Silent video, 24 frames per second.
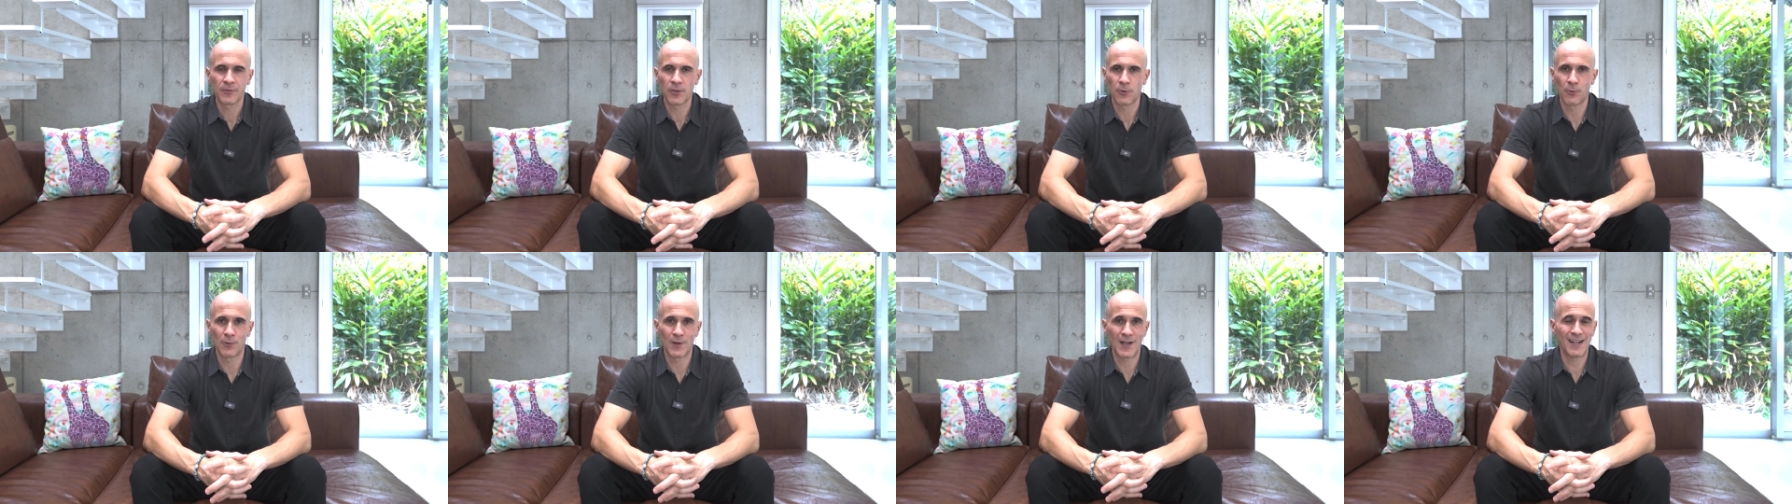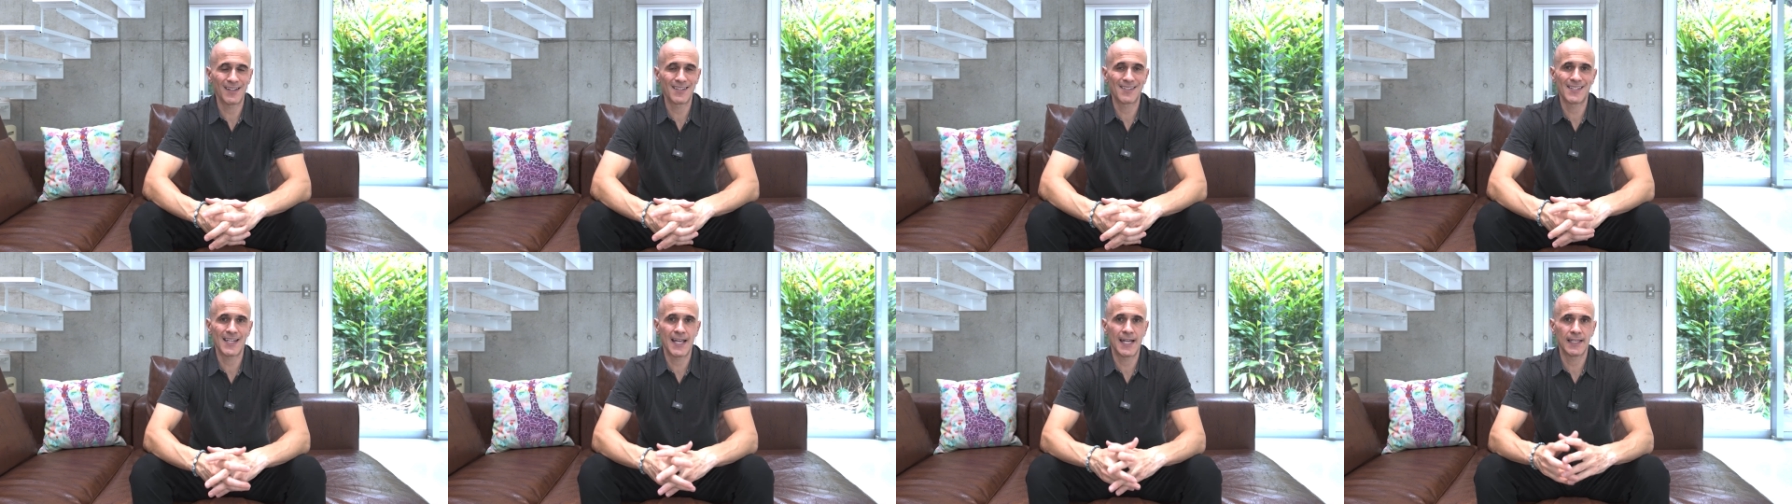We're
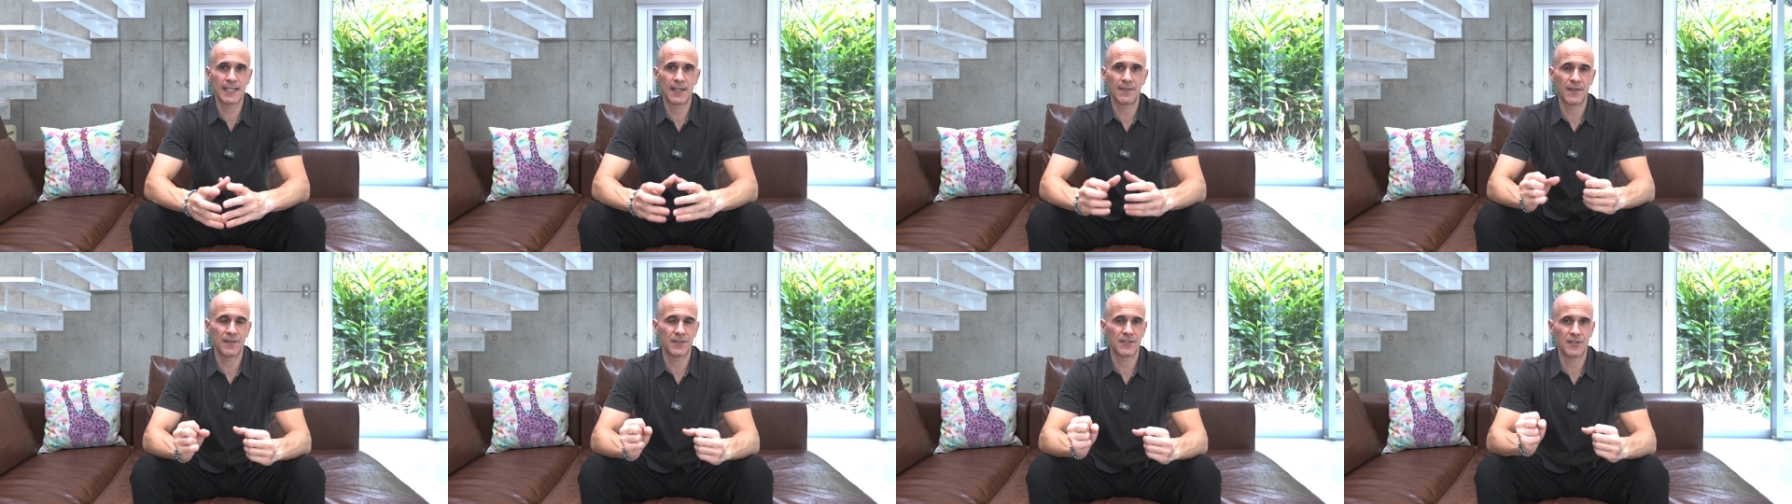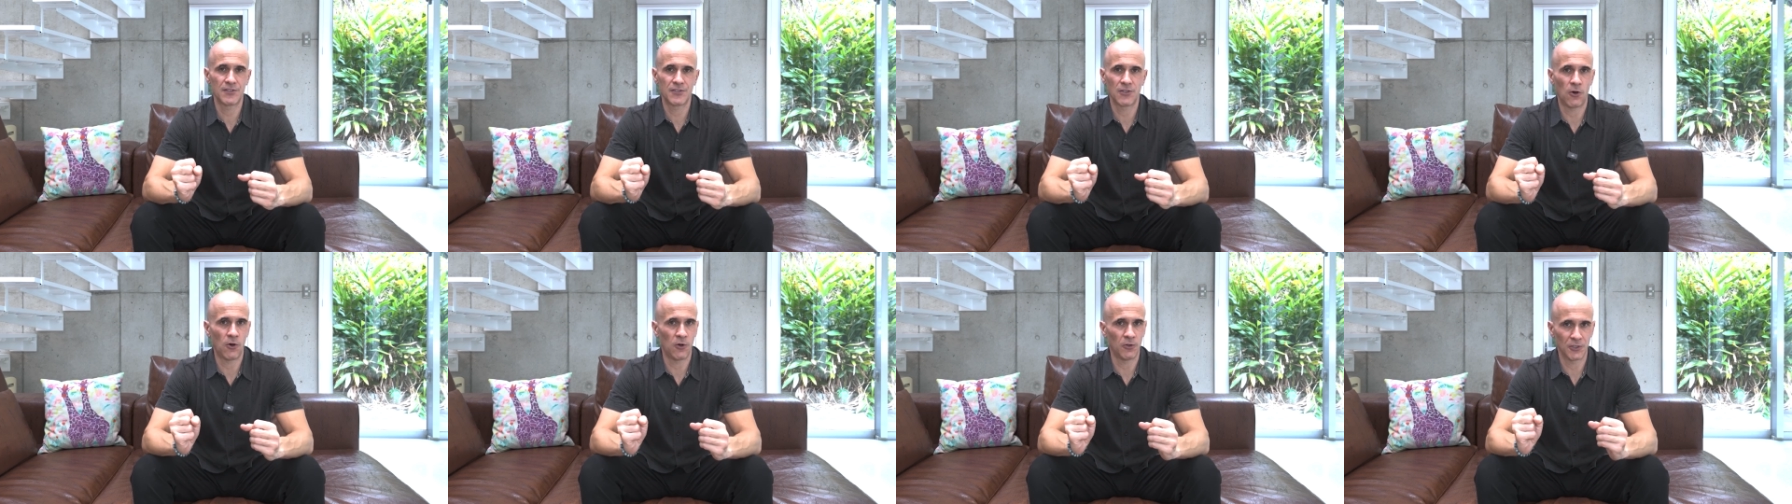not saying that this
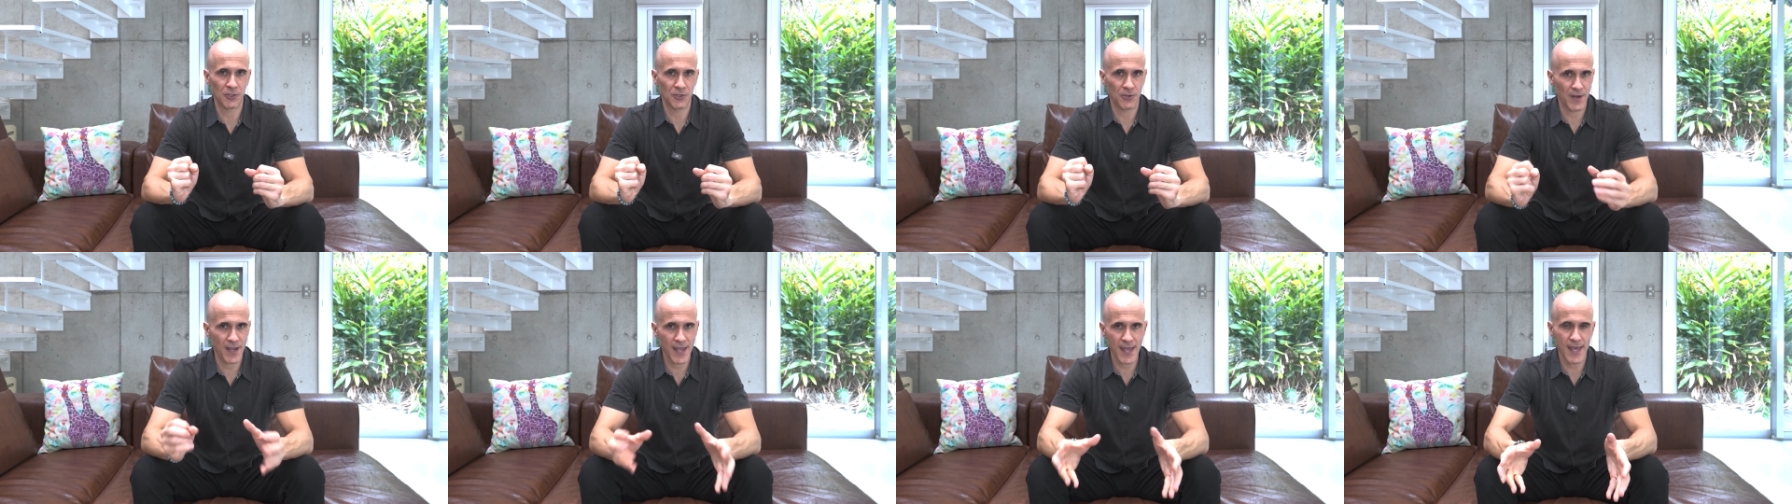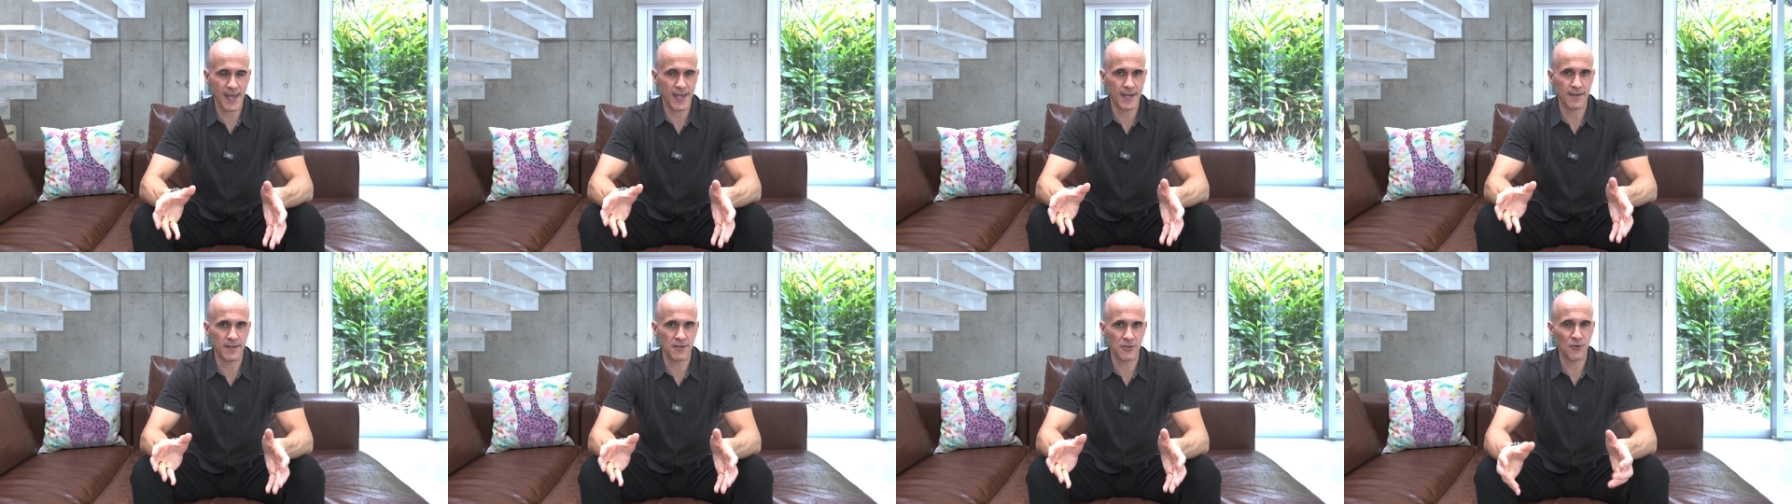is all in your
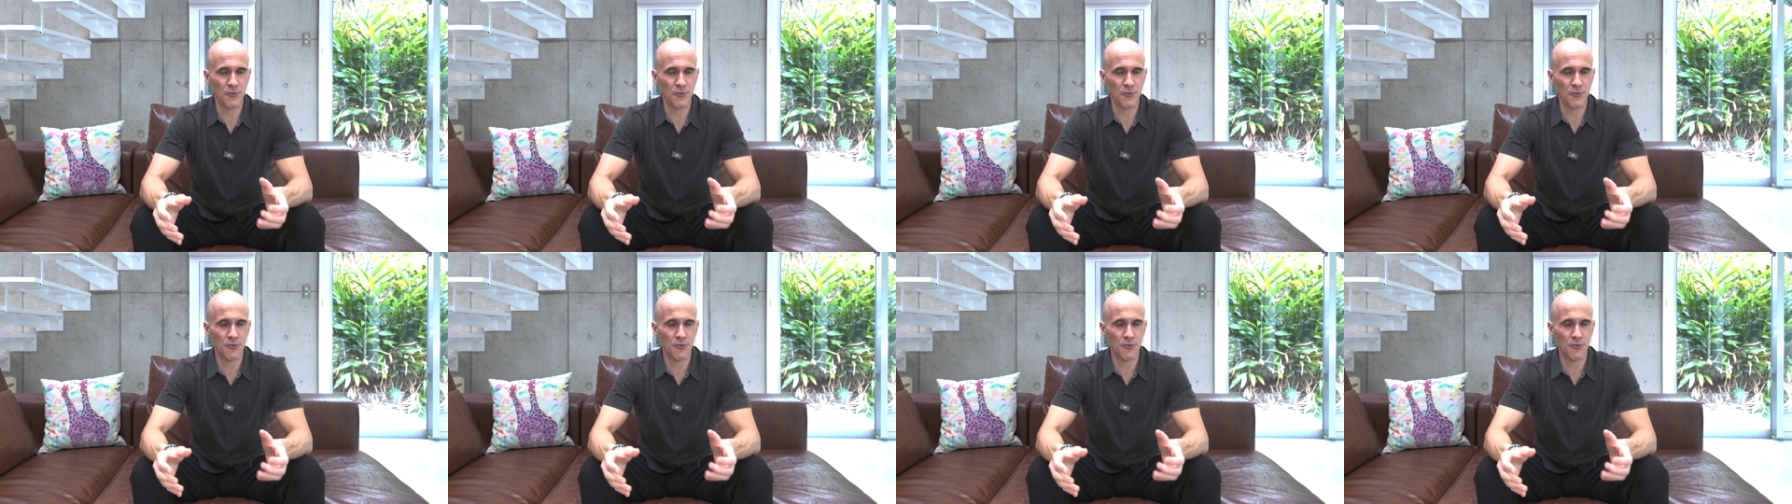head.